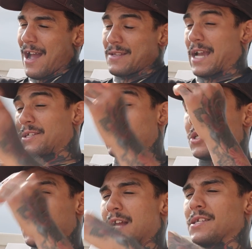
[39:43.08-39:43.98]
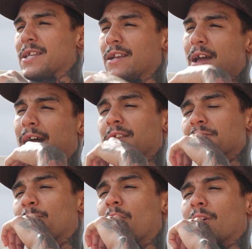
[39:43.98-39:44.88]
I just had a
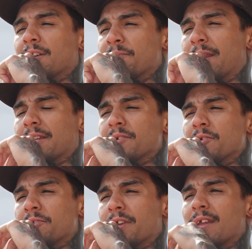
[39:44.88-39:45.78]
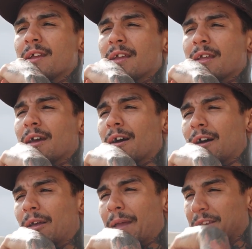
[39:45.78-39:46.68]
small cosmetic surgery,
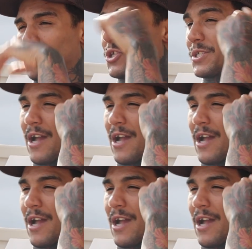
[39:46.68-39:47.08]
and had just